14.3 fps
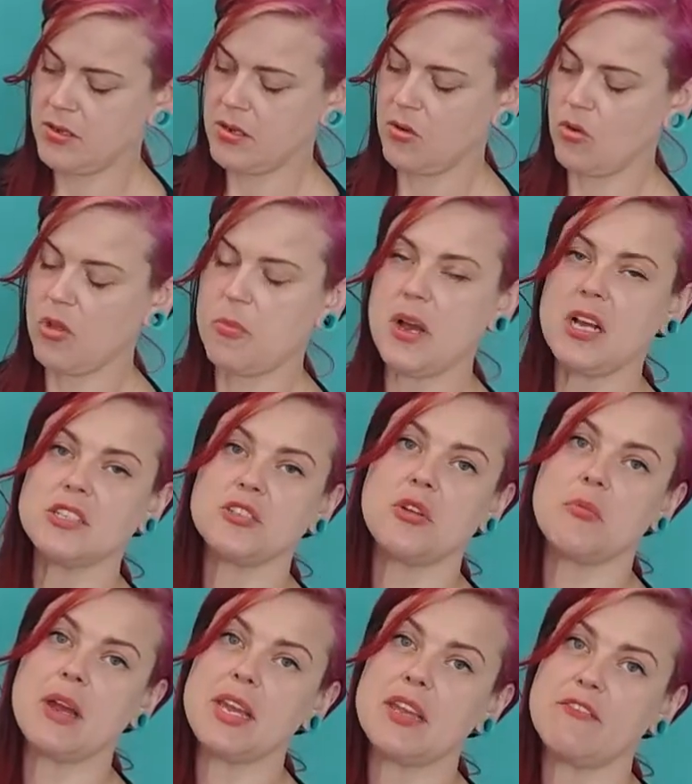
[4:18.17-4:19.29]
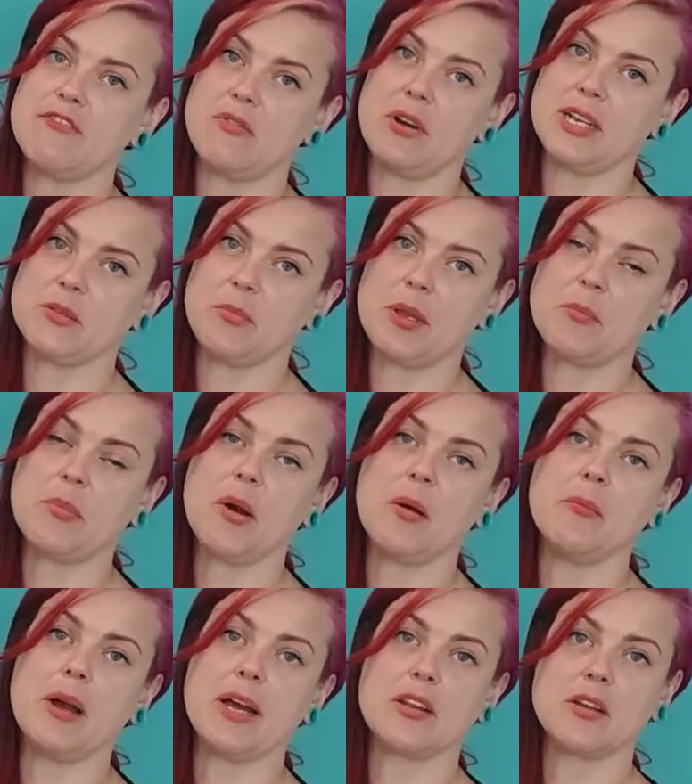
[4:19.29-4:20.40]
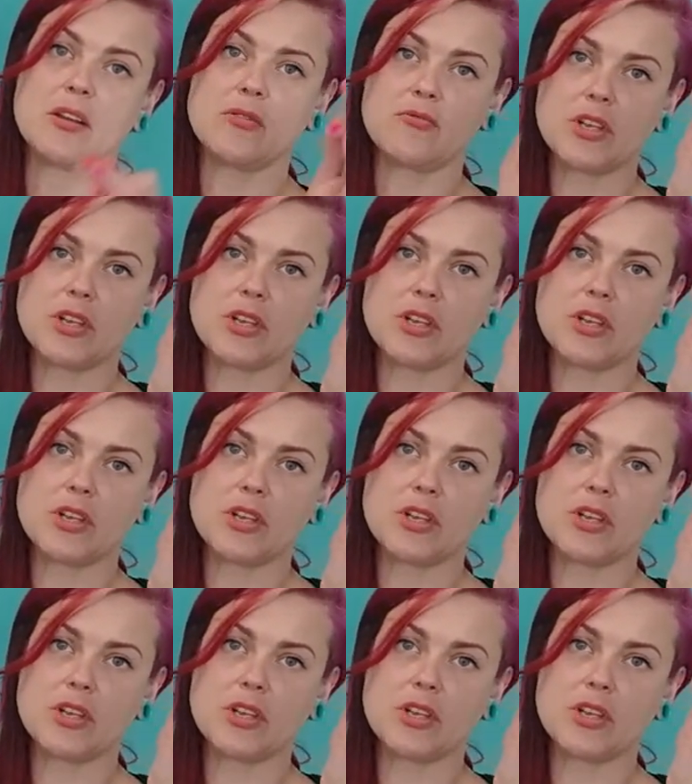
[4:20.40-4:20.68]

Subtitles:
or the person you're making for has a big bum and a